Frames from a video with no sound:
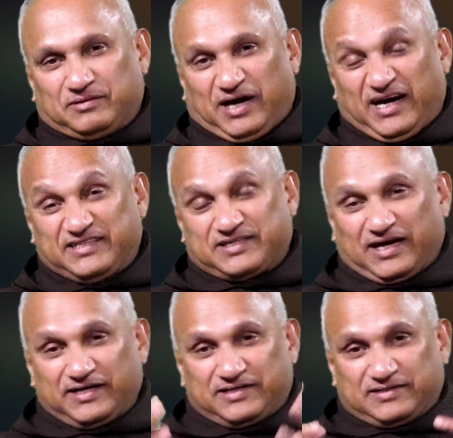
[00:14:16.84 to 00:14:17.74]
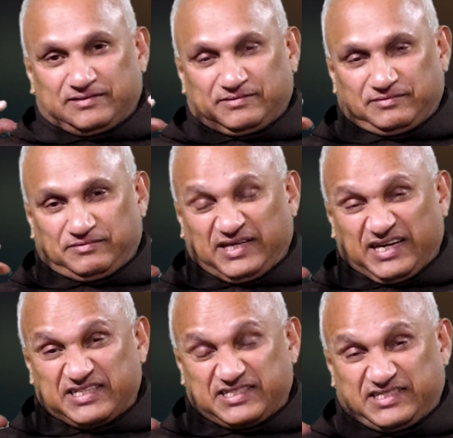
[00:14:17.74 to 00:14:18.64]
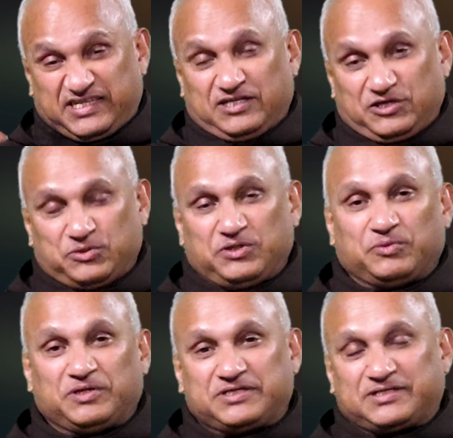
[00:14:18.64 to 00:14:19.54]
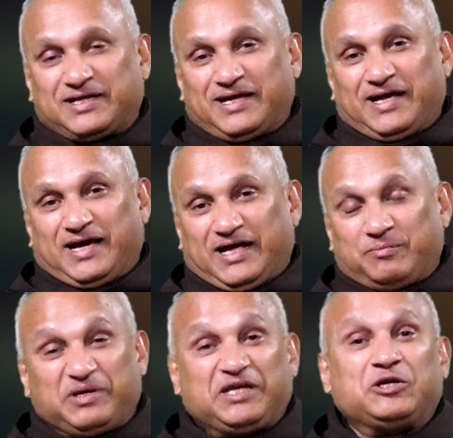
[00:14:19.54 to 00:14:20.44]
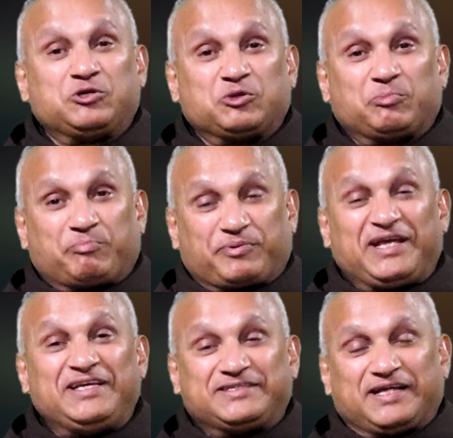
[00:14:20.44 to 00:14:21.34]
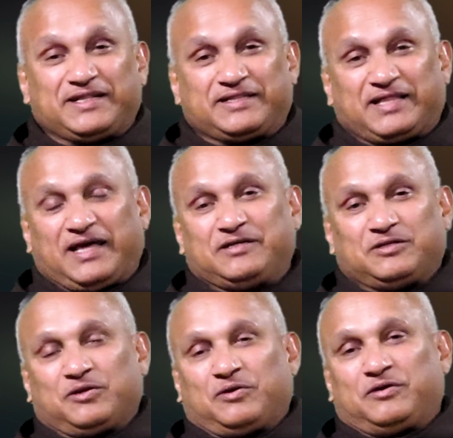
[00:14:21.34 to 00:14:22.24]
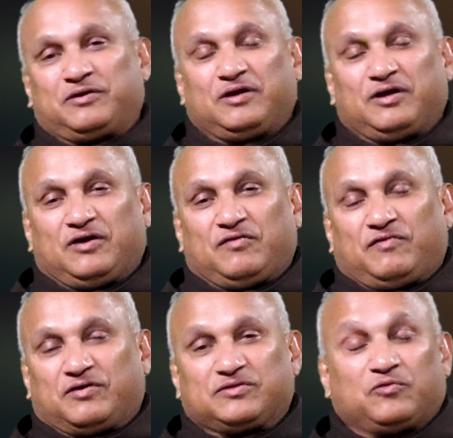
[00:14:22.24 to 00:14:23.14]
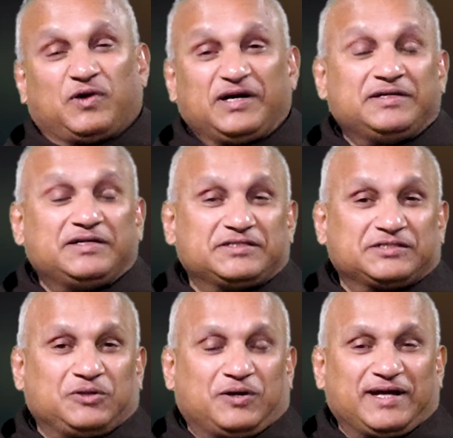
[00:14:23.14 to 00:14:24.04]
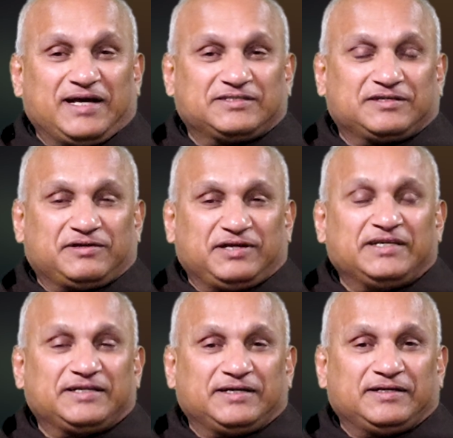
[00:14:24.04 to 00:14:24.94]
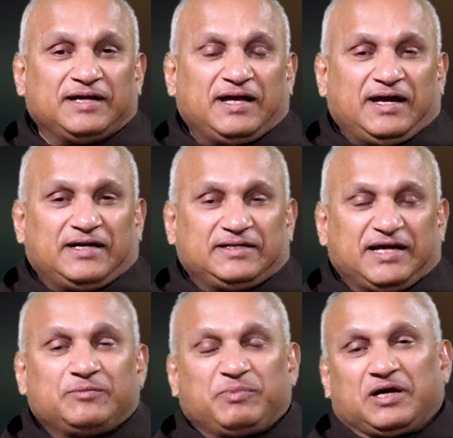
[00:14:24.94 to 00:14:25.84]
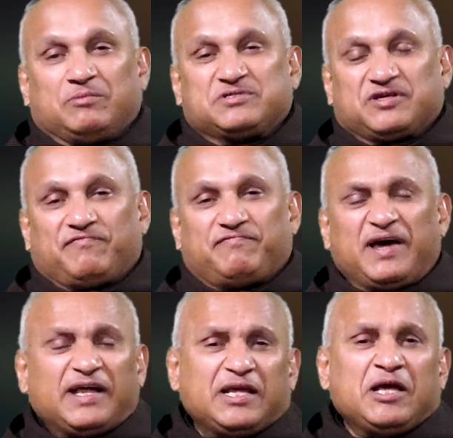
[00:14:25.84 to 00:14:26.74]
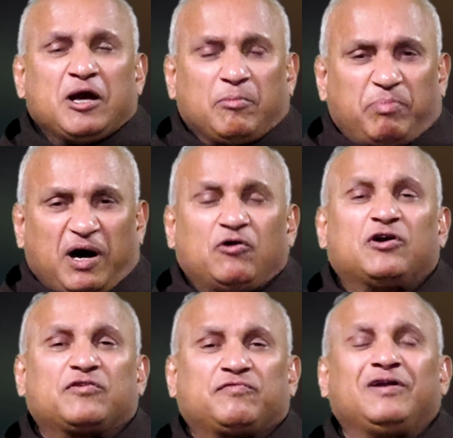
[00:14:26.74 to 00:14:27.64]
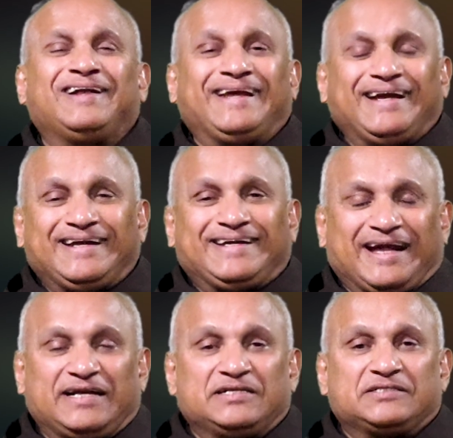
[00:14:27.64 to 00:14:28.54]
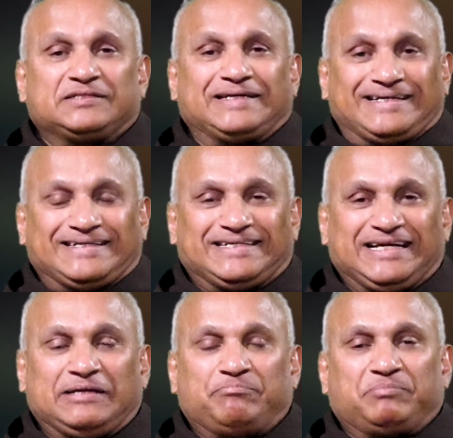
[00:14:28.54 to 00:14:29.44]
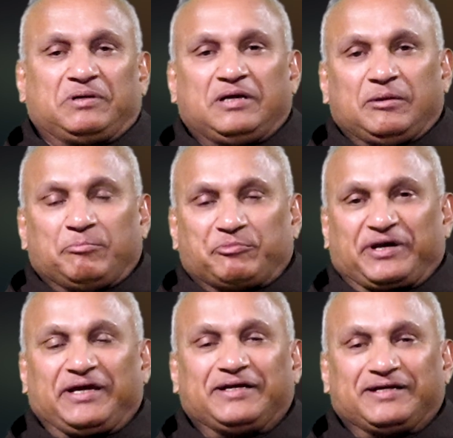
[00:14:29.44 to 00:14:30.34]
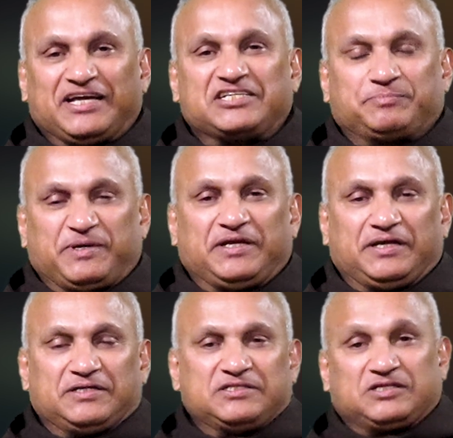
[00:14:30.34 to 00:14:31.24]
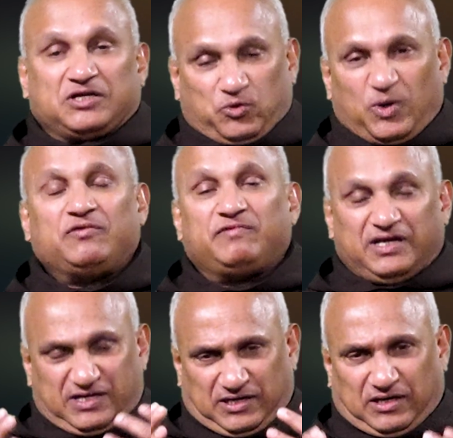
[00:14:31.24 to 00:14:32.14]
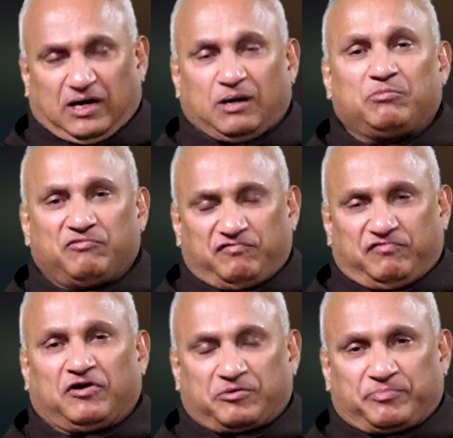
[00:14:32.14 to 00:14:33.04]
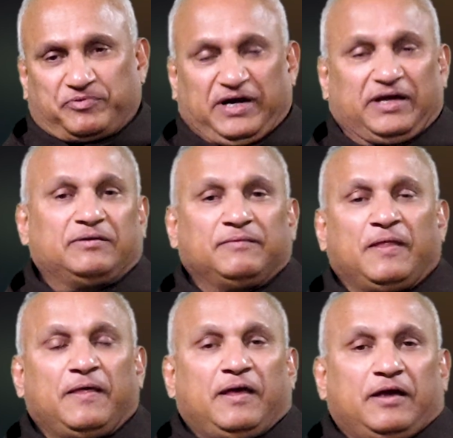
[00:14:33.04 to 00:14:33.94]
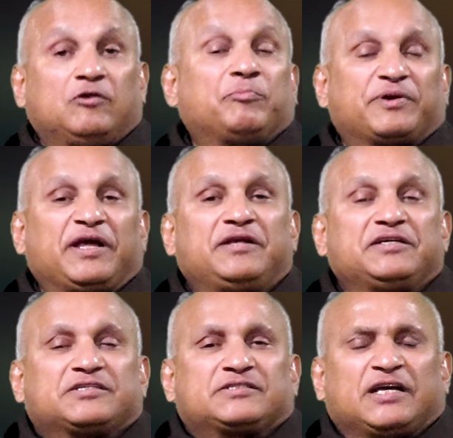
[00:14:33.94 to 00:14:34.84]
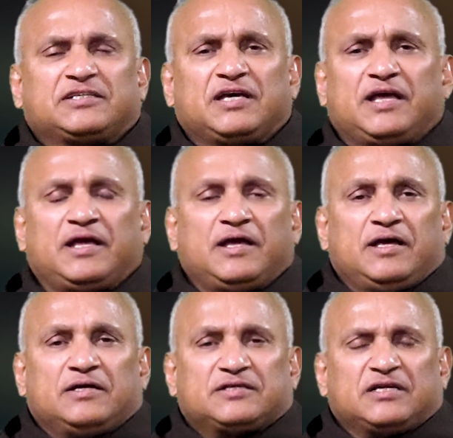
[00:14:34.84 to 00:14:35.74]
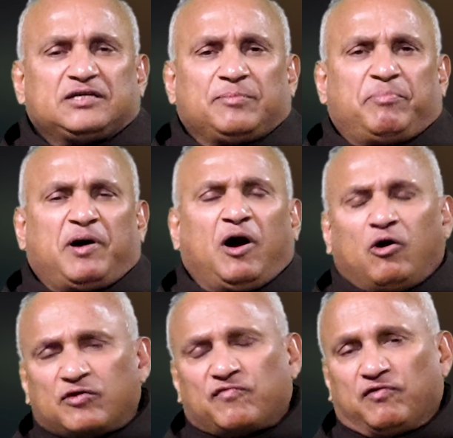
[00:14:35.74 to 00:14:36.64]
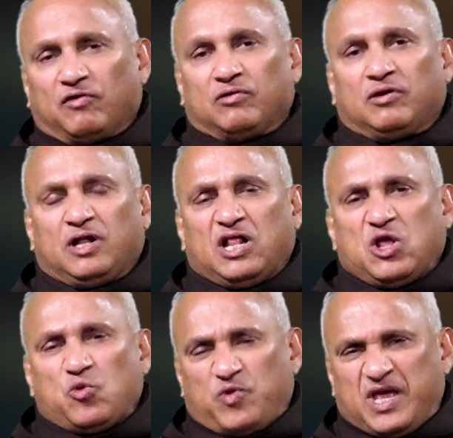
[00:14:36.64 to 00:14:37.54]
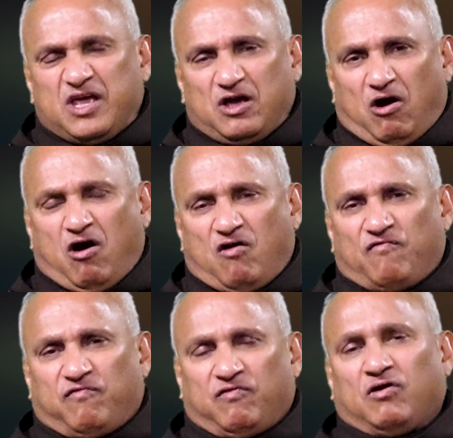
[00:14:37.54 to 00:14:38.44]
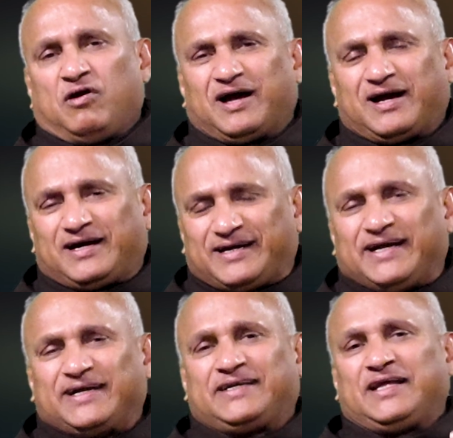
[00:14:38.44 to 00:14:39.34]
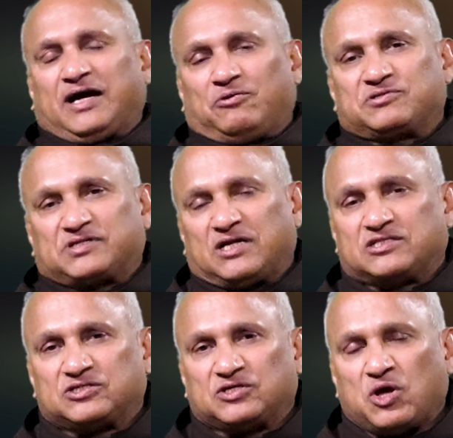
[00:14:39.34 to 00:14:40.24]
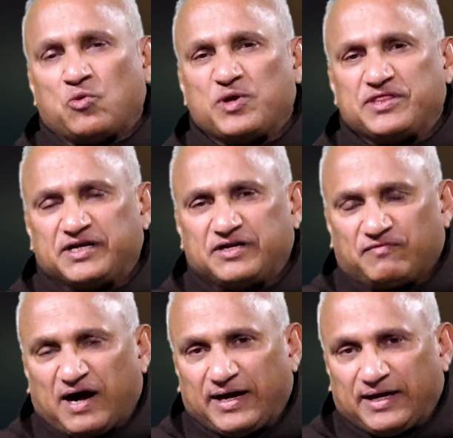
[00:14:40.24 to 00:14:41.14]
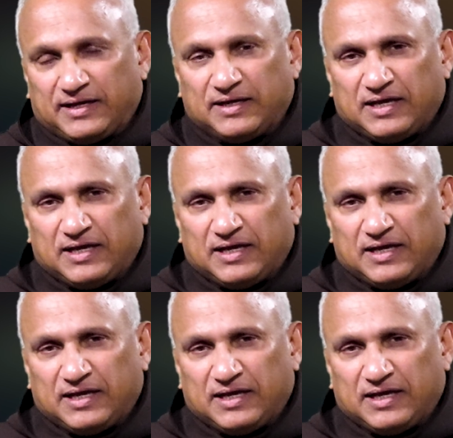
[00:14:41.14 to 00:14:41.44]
eyesight, we can see the universe and begin to praise and thank the Lord for the wonders God has created. And that becomes a very powerful, intense, deep prayer experience when we come for prayer. Prayer is such a powerful way of connecting ourselves with the divine.